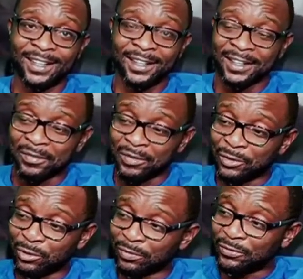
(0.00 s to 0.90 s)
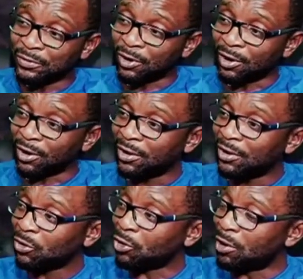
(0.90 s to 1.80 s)
giving room for
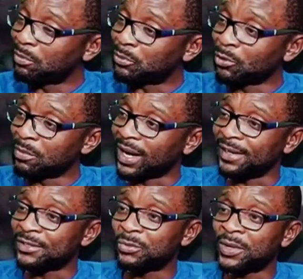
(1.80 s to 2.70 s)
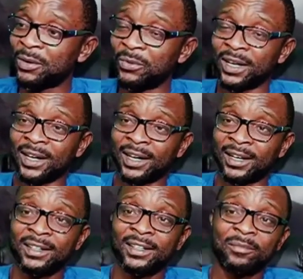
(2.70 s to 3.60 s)
compromise where we are
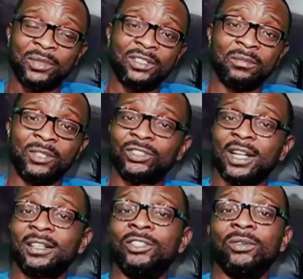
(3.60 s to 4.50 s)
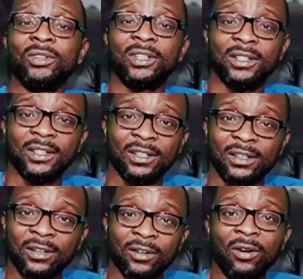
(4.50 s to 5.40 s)
pretty much like,
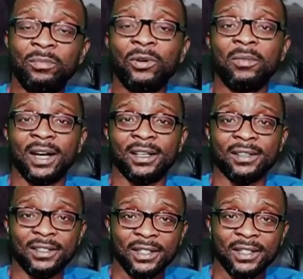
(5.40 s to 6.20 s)
compromise,